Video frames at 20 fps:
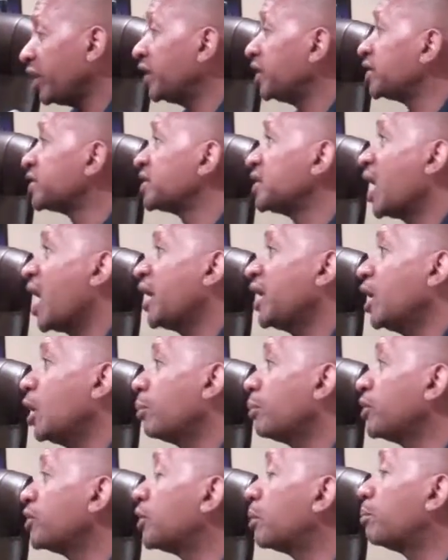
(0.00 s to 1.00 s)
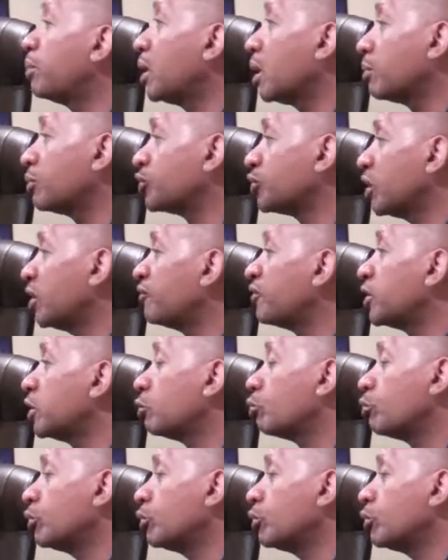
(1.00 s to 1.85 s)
and it's not helping the publisher of the